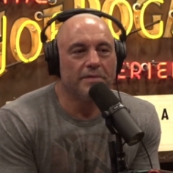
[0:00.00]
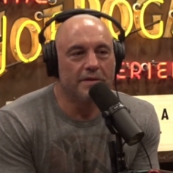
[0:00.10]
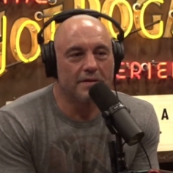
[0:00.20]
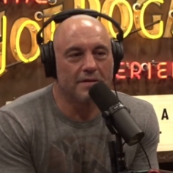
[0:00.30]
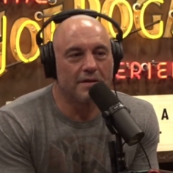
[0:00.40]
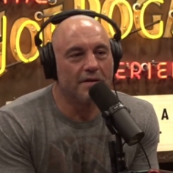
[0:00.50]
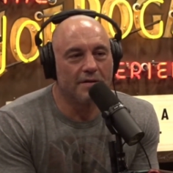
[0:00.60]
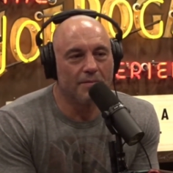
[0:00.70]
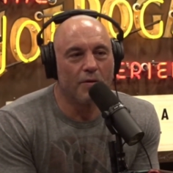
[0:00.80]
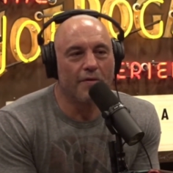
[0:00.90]
which is the
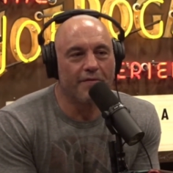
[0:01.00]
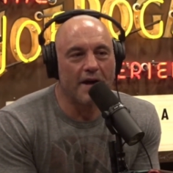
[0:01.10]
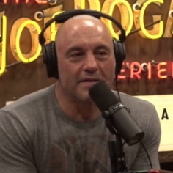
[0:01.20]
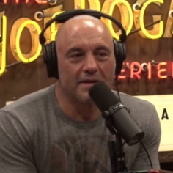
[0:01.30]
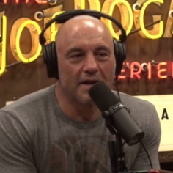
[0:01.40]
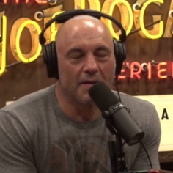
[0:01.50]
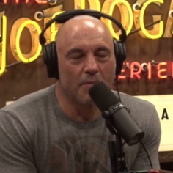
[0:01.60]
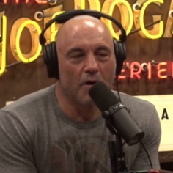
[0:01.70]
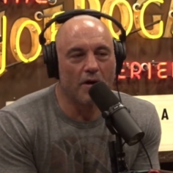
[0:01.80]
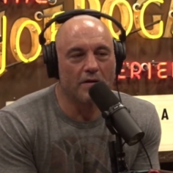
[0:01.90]
more fascinating
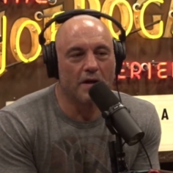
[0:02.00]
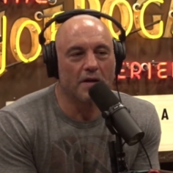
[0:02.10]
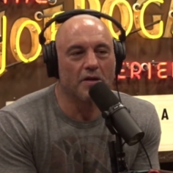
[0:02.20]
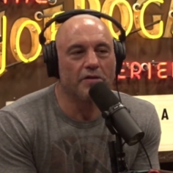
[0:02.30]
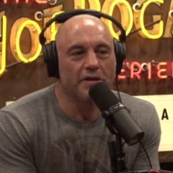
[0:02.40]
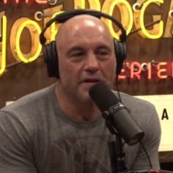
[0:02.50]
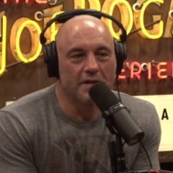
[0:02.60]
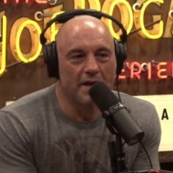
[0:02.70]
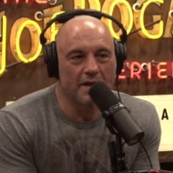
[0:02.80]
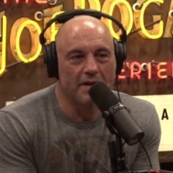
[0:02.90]
part, like learning the
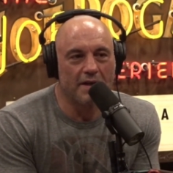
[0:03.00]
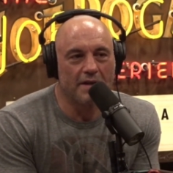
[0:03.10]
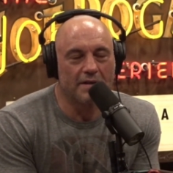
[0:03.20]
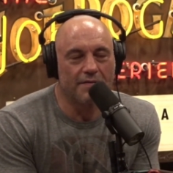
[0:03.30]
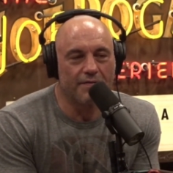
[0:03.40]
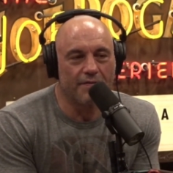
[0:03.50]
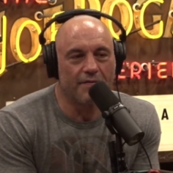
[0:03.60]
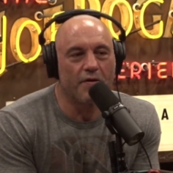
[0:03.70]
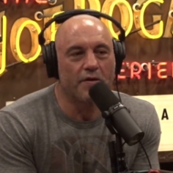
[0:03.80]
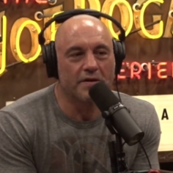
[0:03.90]
techniques and
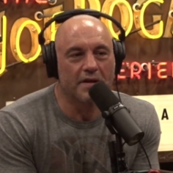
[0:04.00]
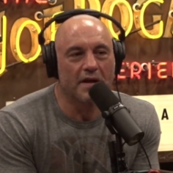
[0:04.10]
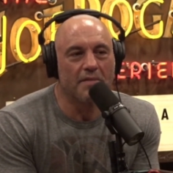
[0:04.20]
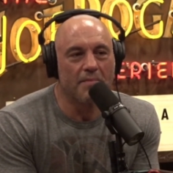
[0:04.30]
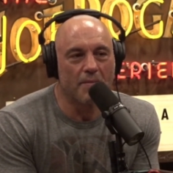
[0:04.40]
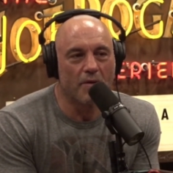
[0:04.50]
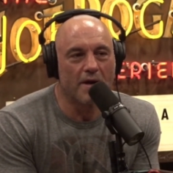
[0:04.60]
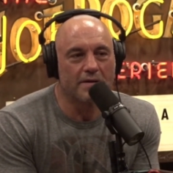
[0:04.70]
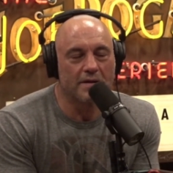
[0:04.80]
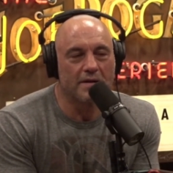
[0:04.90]
focusing on
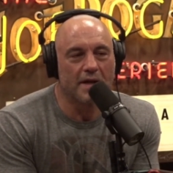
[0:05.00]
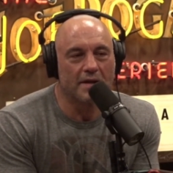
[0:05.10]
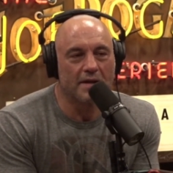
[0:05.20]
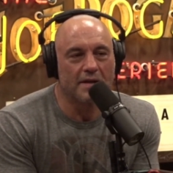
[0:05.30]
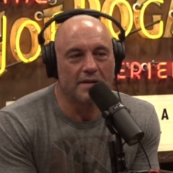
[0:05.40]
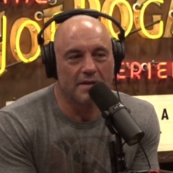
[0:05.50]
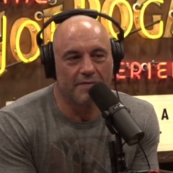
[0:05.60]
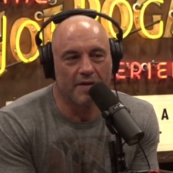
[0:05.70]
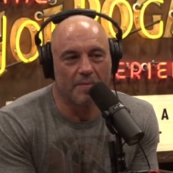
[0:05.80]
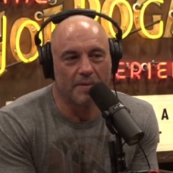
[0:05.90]
memorizing the techniques and
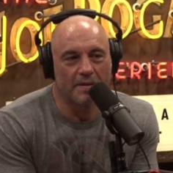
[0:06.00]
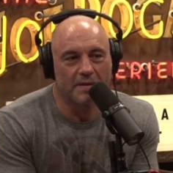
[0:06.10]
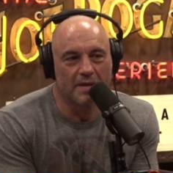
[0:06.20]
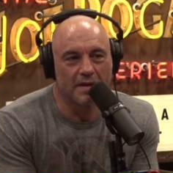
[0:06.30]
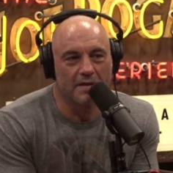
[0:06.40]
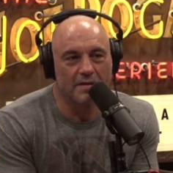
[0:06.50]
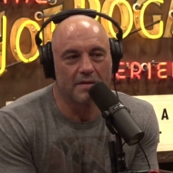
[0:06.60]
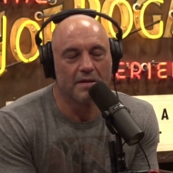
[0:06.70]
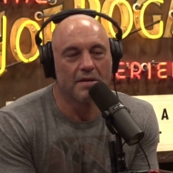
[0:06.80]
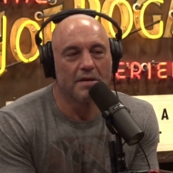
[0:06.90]
developing the
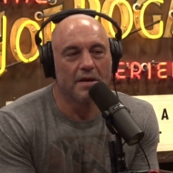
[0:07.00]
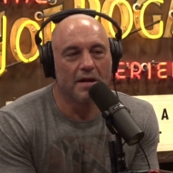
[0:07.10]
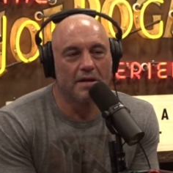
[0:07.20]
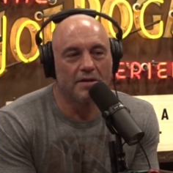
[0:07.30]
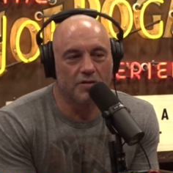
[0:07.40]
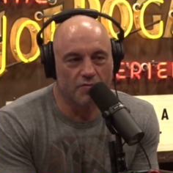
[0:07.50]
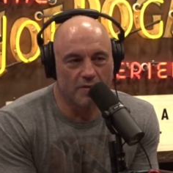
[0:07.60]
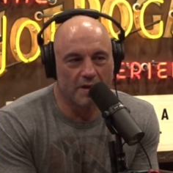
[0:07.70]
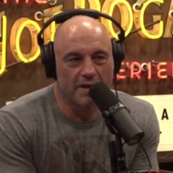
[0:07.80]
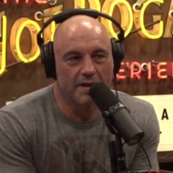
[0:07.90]
skills, and then
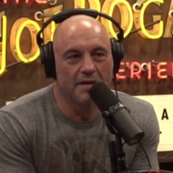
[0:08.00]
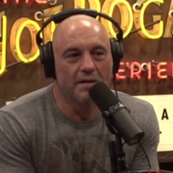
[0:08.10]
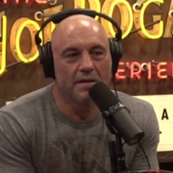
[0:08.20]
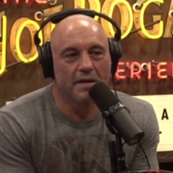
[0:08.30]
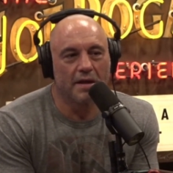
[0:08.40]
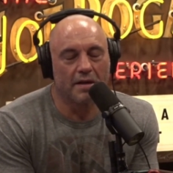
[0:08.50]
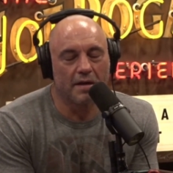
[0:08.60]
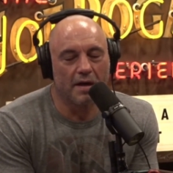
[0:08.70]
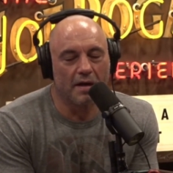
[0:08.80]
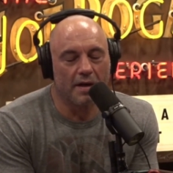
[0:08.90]
drilling. Like
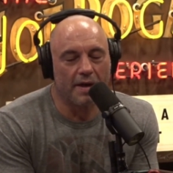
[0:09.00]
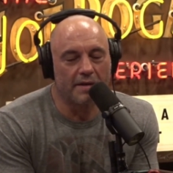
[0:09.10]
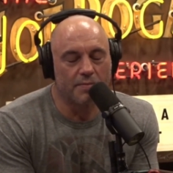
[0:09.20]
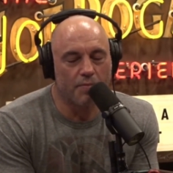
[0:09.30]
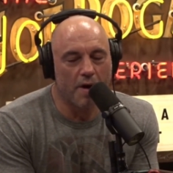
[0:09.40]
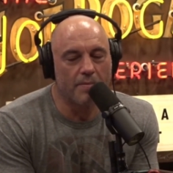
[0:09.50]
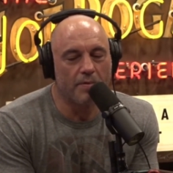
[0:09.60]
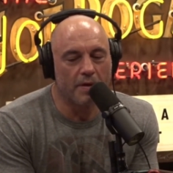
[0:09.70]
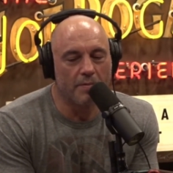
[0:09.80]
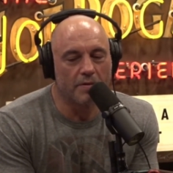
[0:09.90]
that's probably
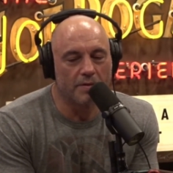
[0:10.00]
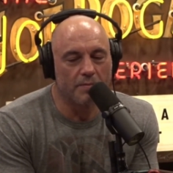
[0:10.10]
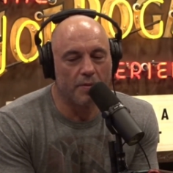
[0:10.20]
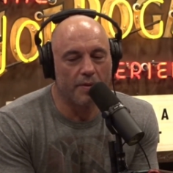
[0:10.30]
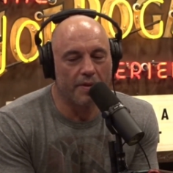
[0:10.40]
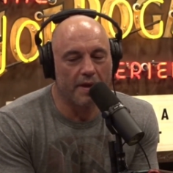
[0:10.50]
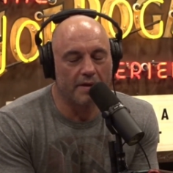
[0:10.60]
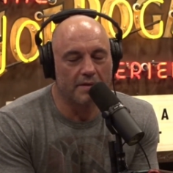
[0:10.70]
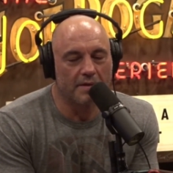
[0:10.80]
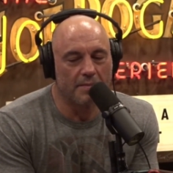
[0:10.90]
one of the most important
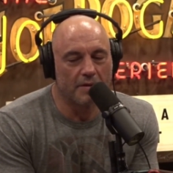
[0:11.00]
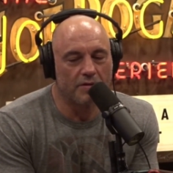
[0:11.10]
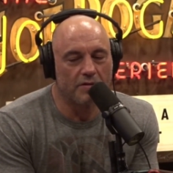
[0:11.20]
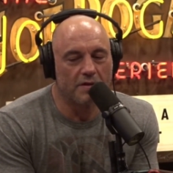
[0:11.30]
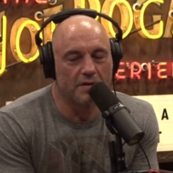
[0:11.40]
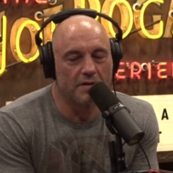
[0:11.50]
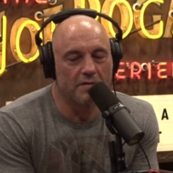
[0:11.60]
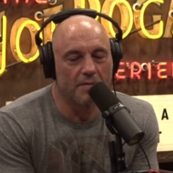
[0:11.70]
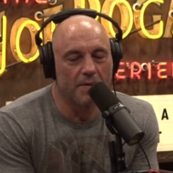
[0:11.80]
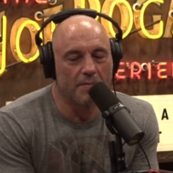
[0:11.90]
things about jiu-jitsu
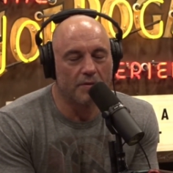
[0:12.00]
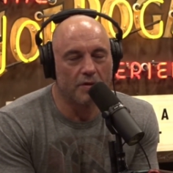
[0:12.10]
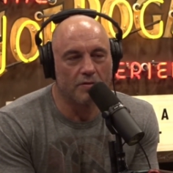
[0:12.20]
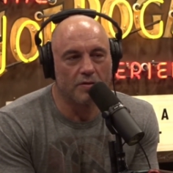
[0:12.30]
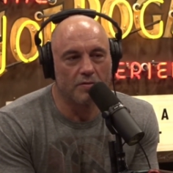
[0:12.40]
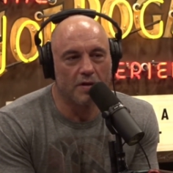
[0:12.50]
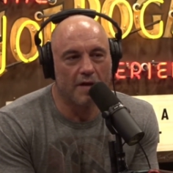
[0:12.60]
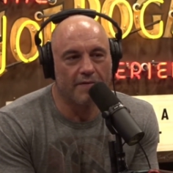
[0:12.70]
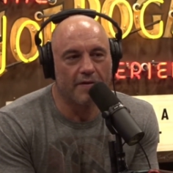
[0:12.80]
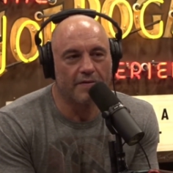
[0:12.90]
that people don't do
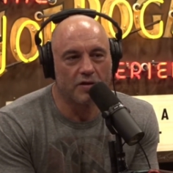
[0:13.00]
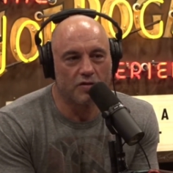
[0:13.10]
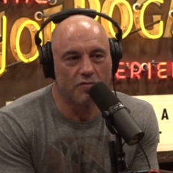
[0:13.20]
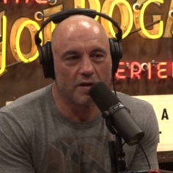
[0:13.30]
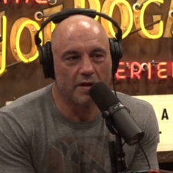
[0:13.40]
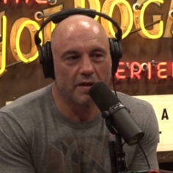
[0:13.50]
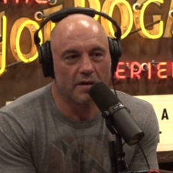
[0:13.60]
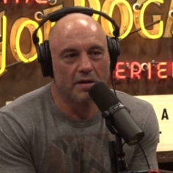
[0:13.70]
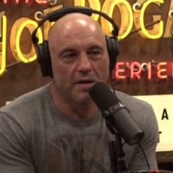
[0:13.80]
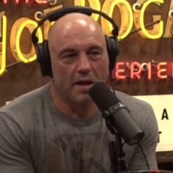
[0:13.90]
enough of is drilling.
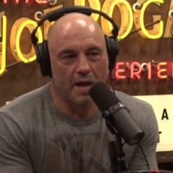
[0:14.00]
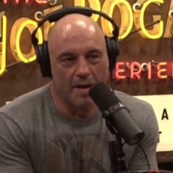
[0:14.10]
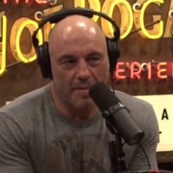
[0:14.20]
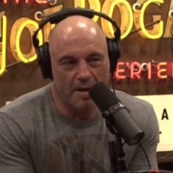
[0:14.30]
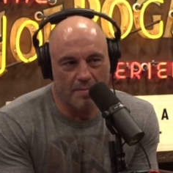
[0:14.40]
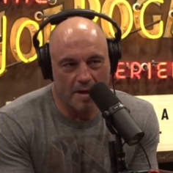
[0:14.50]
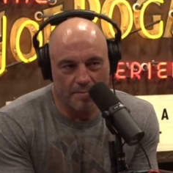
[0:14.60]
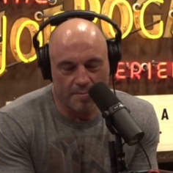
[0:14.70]
Like I made